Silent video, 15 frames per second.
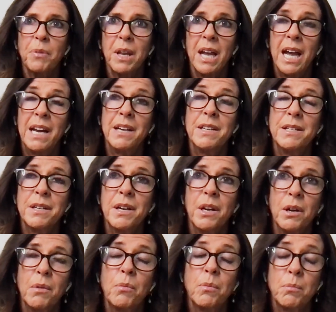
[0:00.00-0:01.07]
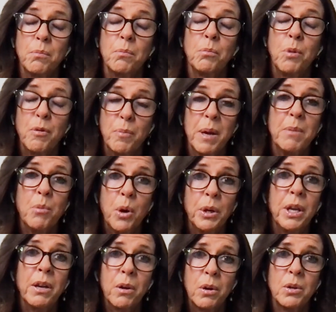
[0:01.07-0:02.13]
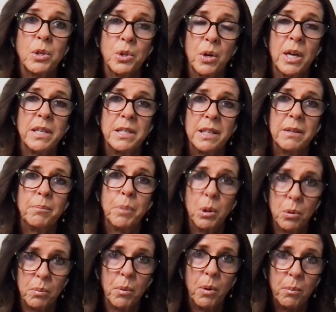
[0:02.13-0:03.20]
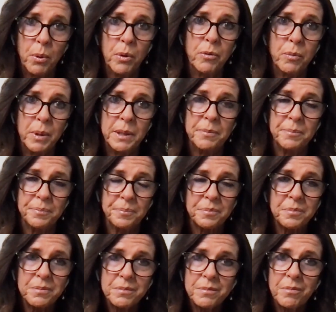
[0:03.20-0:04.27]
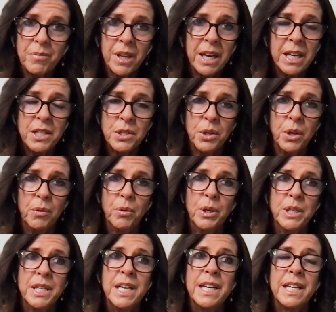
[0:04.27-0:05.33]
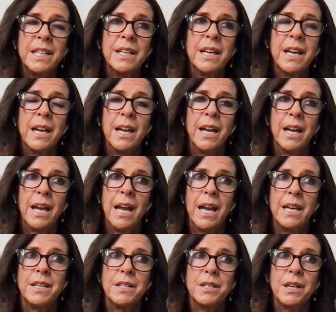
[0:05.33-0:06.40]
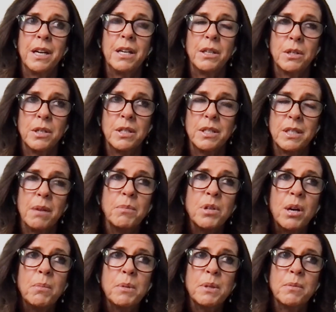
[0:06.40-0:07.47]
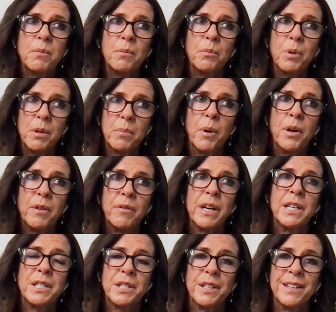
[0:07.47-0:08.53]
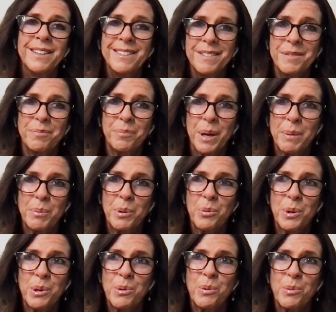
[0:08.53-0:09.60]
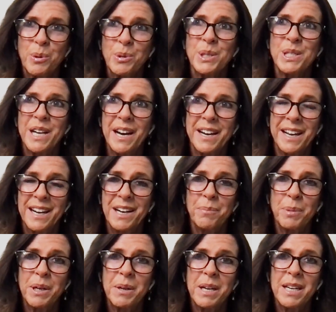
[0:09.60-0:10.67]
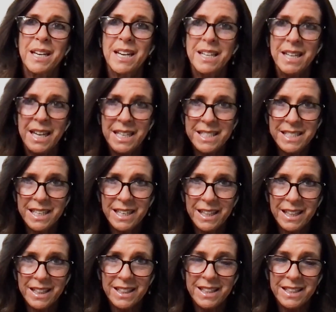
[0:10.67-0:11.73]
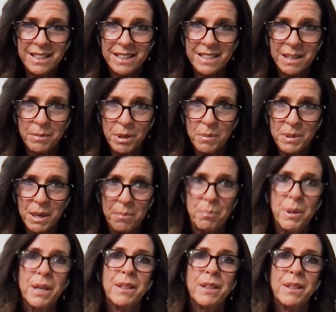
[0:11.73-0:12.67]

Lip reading: and we've been working on trying to build more movement into her routine. And it sometimes with motivation, people will start out, but it needs that, sometimes that big